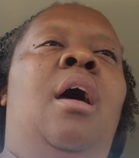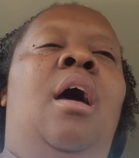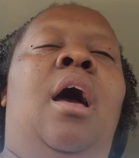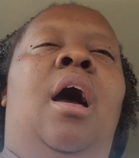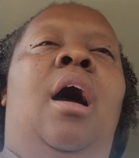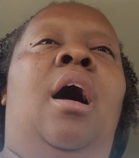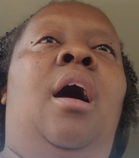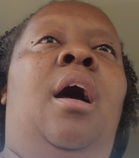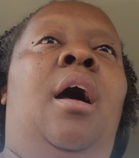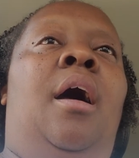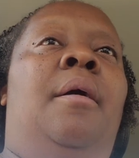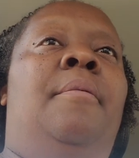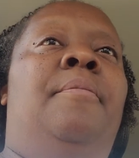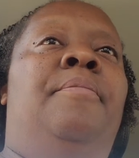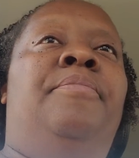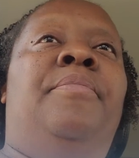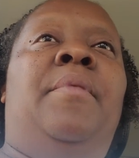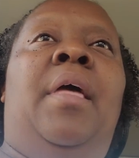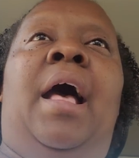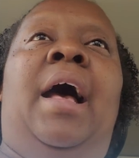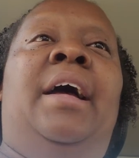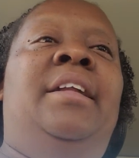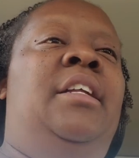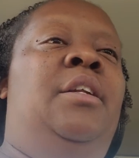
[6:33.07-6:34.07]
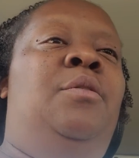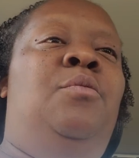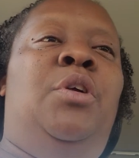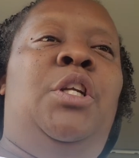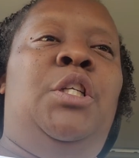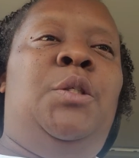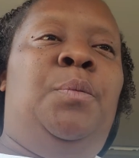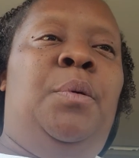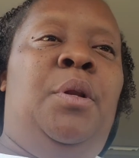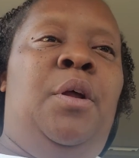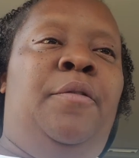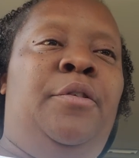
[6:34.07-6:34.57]
I didn't want
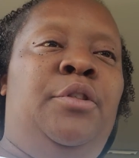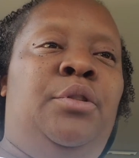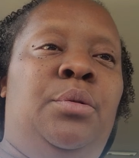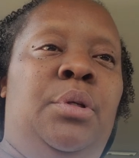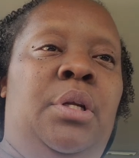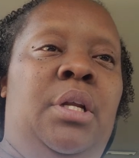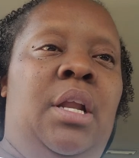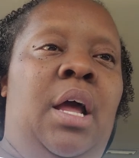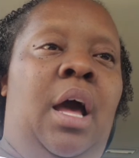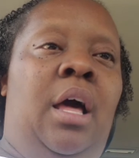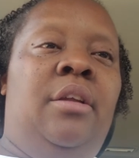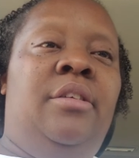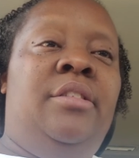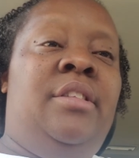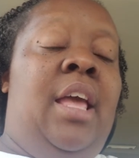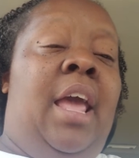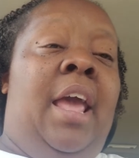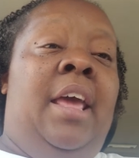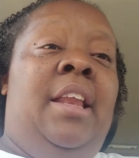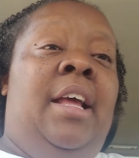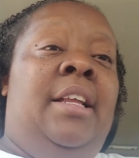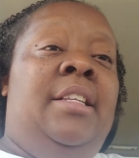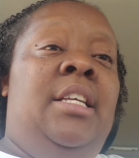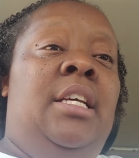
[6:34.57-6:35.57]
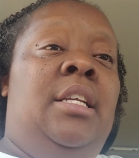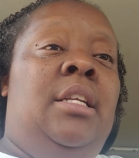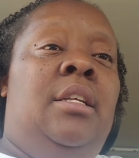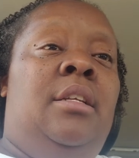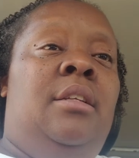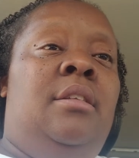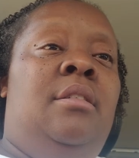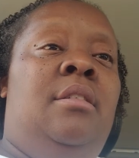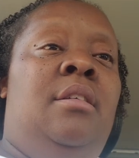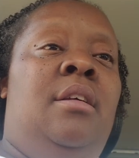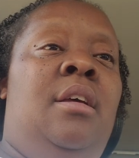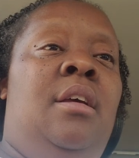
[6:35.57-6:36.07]
to spend over $20, and I didn't.
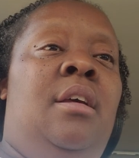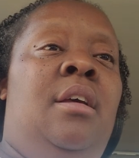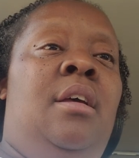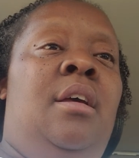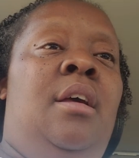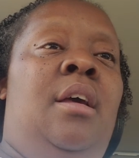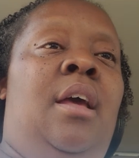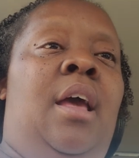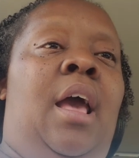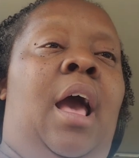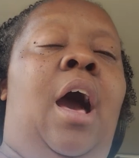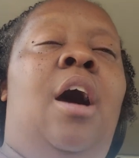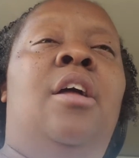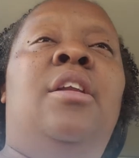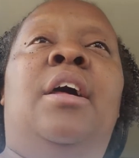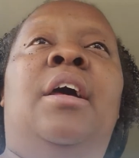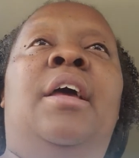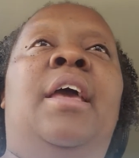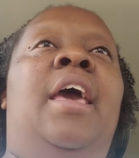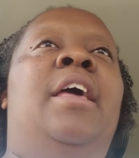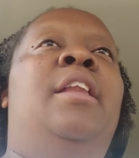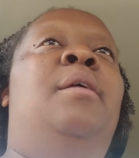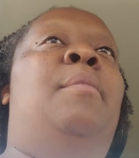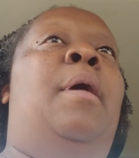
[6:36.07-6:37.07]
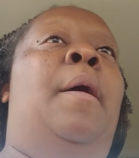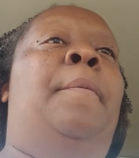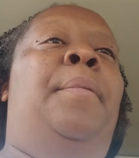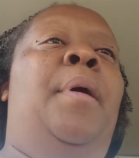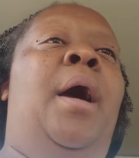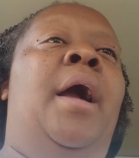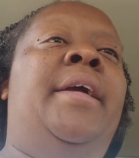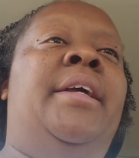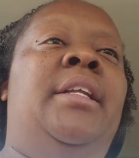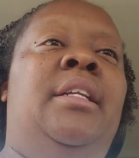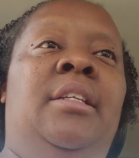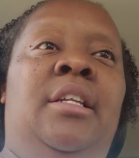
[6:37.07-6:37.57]
All I had in my
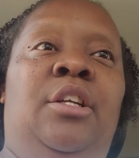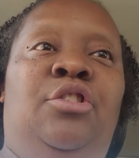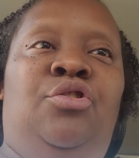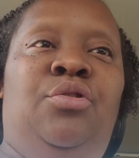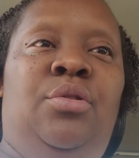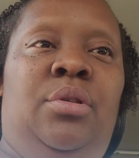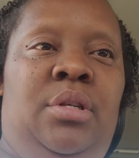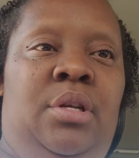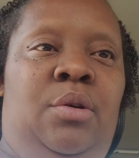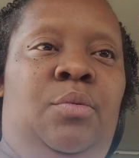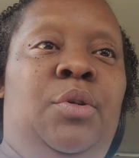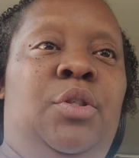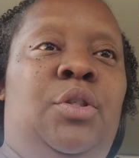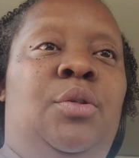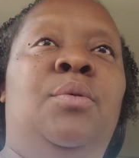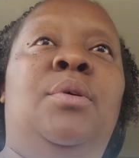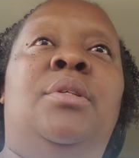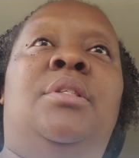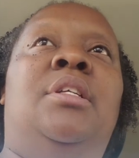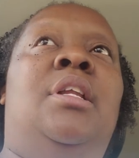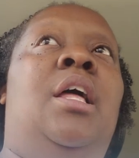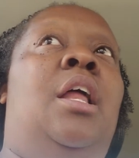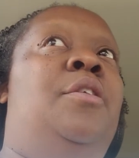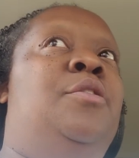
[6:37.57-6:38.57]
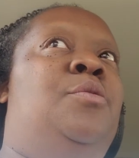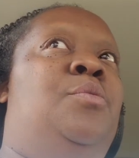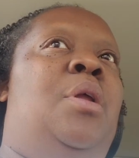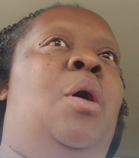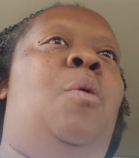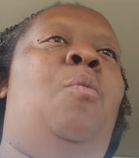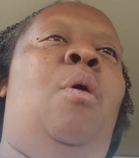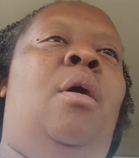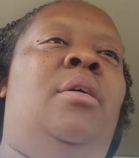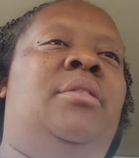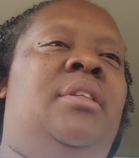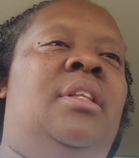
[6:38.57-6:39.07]
pocket literally was $20 when I
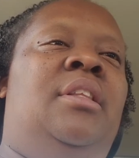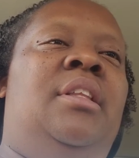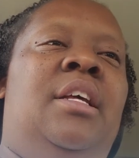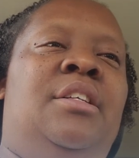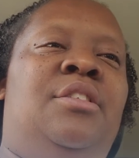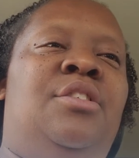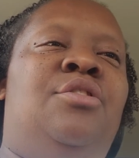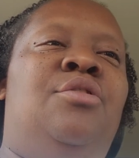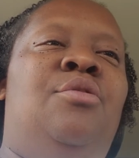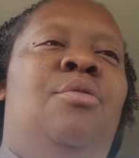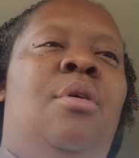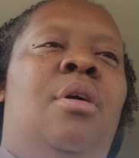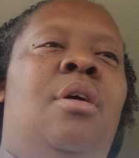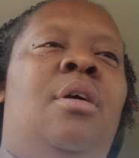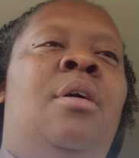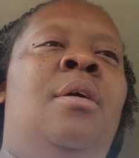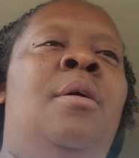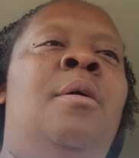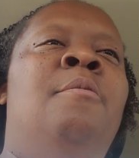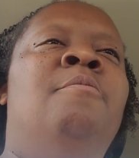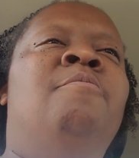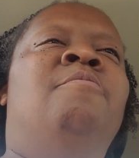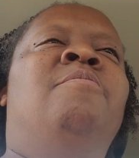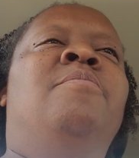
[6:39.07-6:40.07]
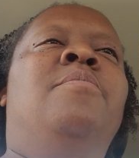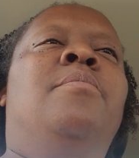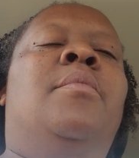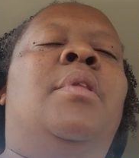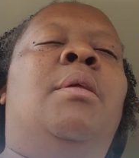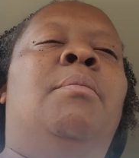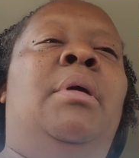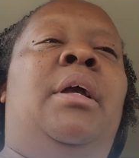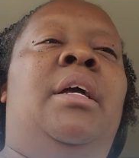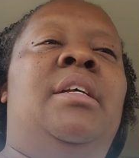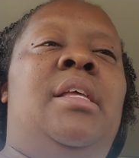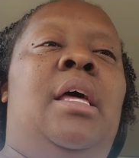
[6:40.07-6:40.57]
walked in that store,
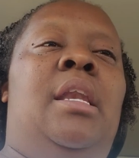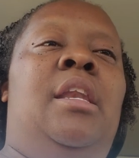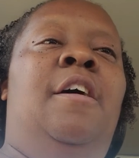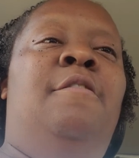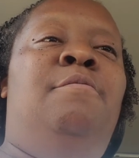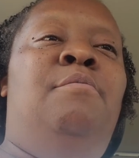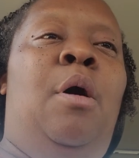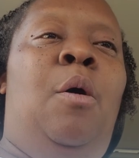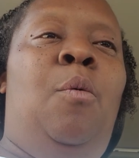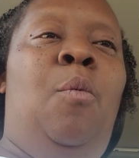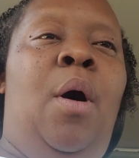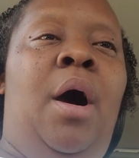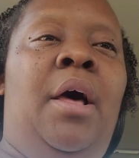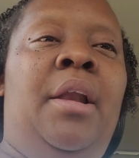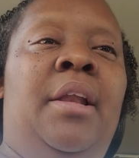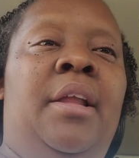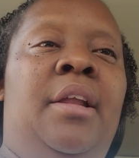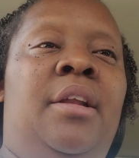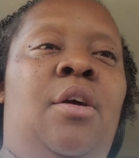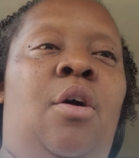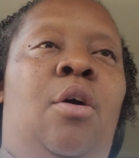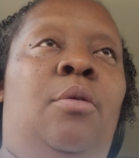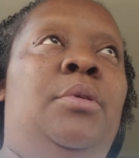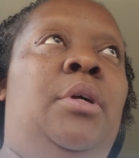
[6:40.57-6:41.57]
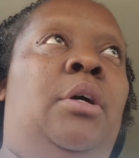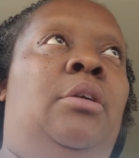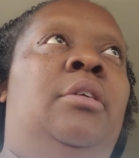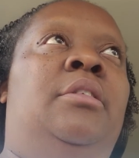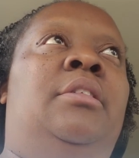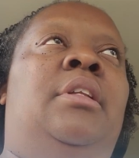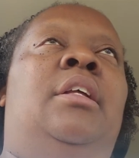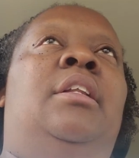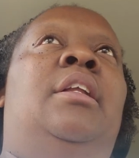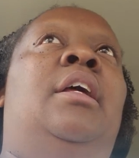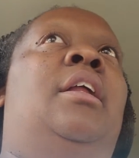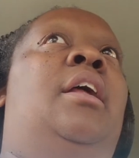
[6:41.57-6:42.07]
because I left my wallet at home. The only
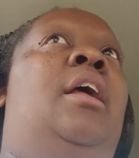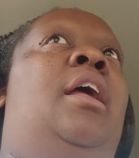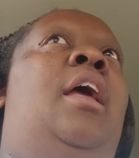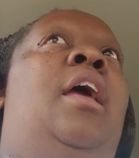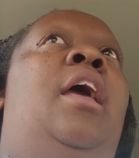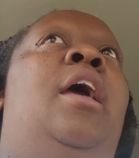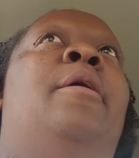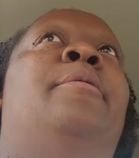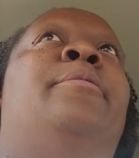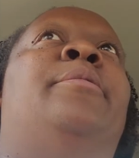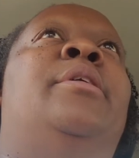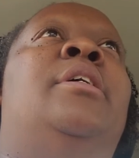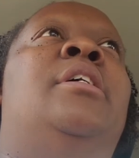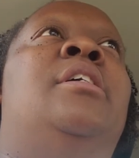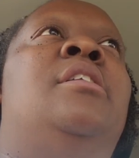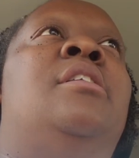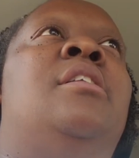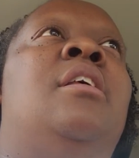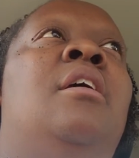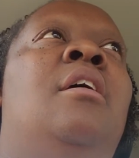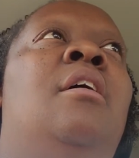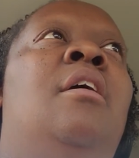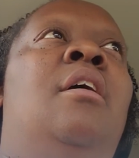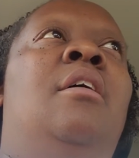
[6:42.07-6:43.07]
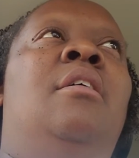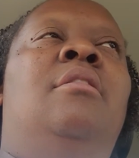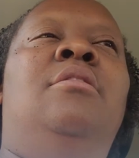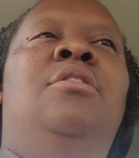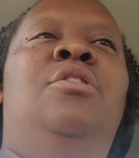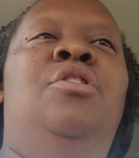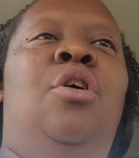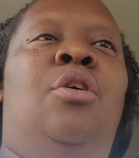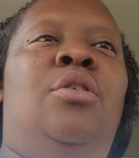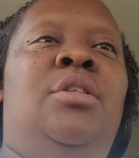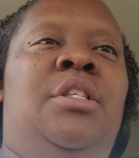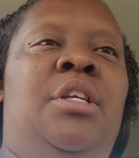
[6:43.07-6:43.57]
thing that I had was,
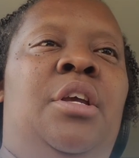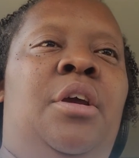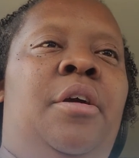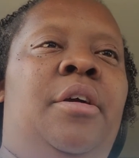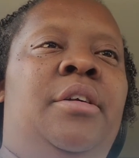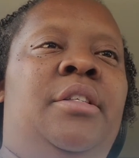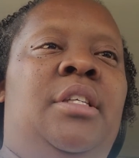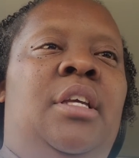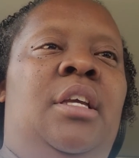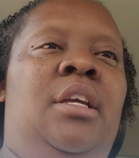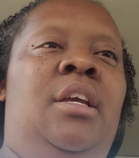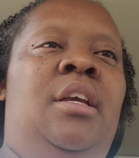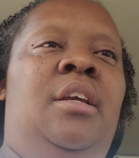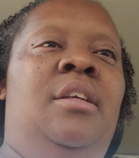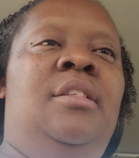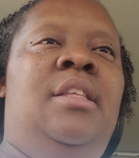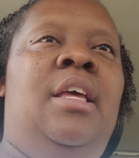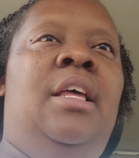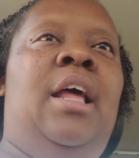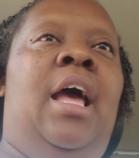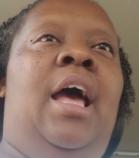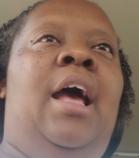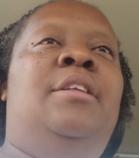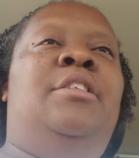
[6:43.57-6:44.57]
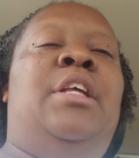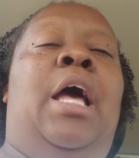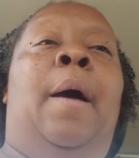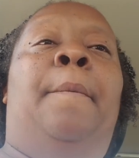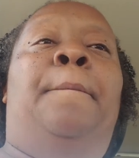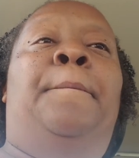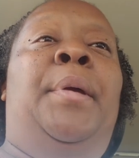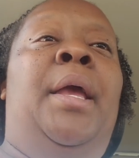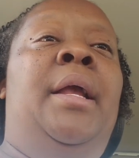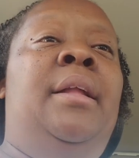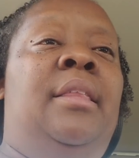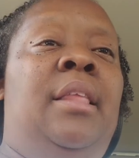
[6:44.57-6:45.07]
CRTs that I
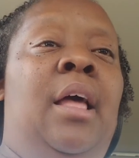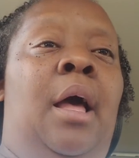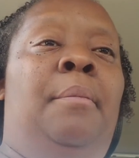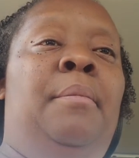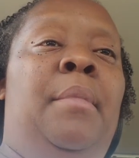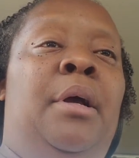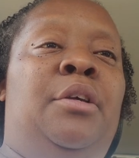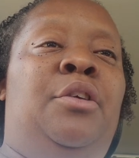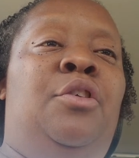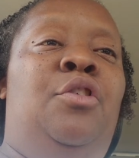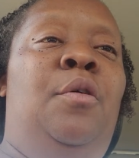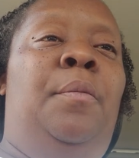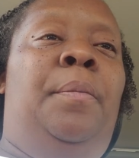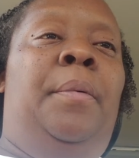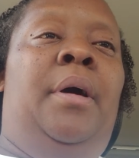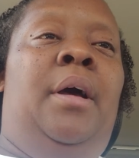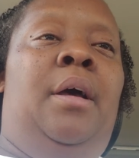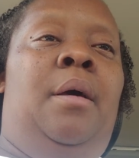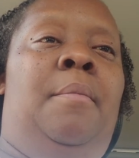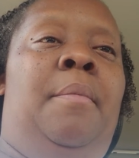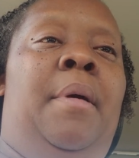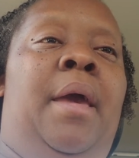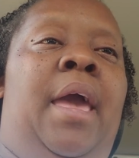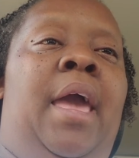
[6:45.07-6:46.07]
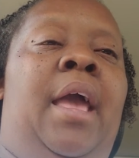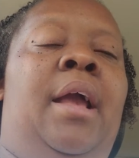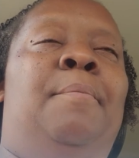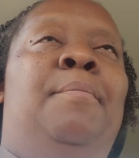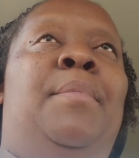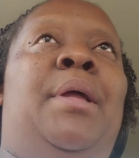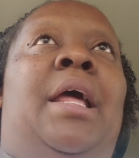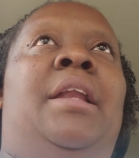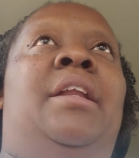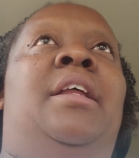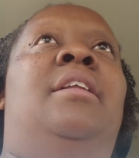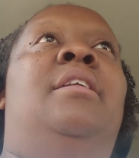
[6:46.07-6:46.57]
picked up my coupon bag,
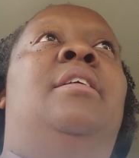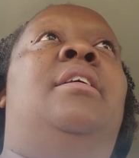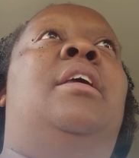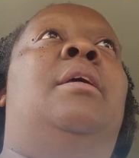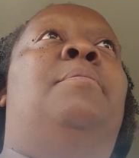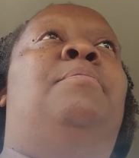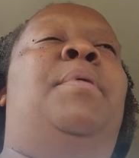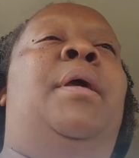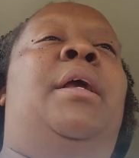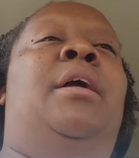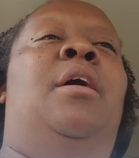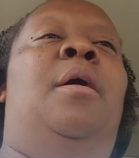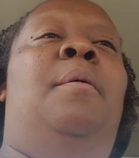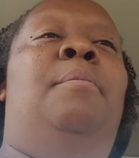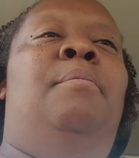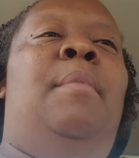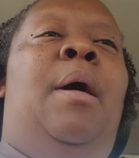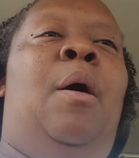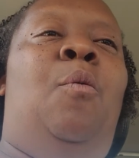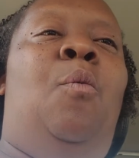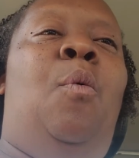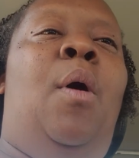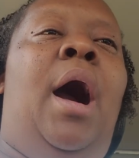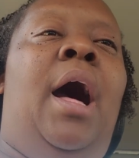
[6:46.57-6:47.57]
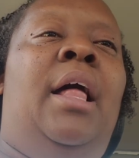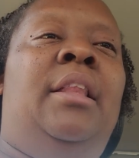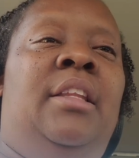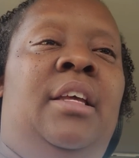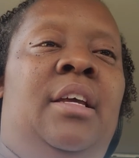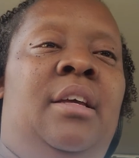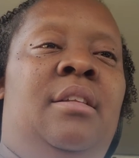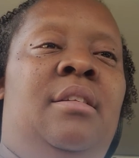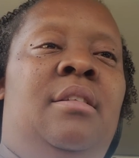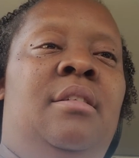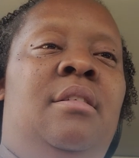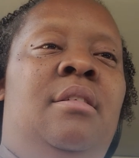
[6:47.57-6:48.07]
but I didn't pick up my
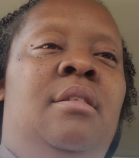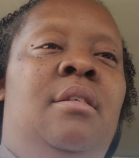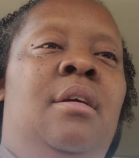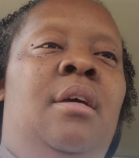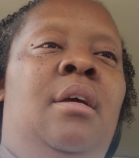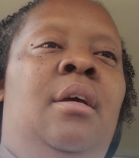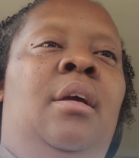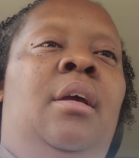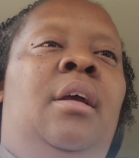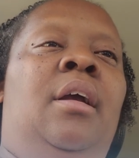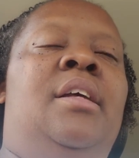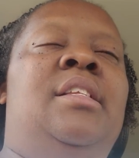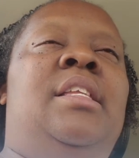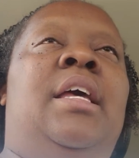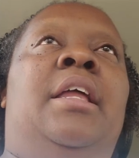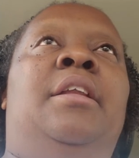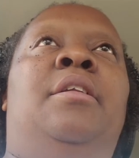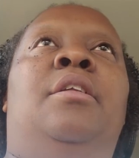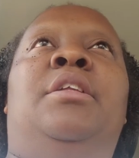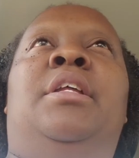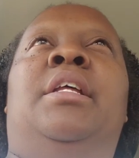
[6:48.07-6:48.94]
wallet because I